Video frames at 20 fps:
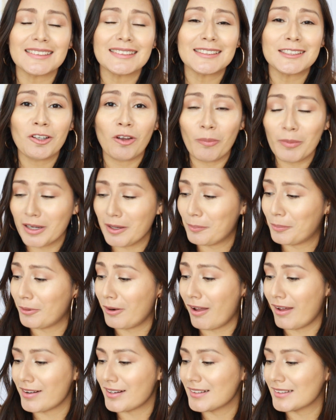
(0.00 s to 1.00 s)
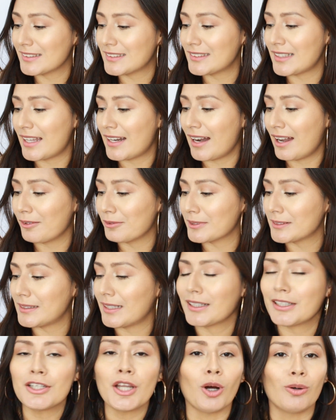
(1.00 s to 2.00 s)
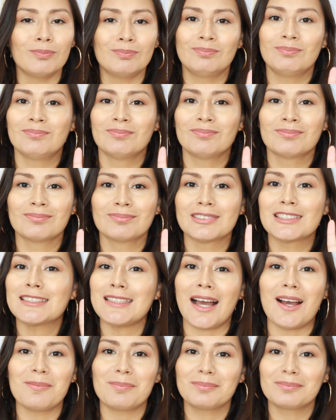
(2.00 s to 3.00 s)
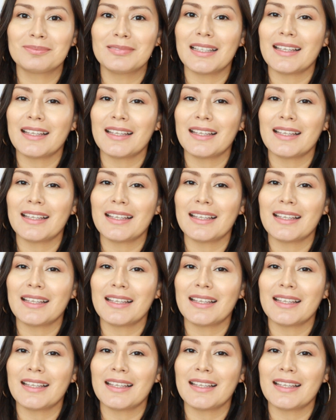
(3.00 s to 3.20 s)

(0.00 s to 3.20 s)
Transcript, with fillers: and so many products that I was like, no, stop.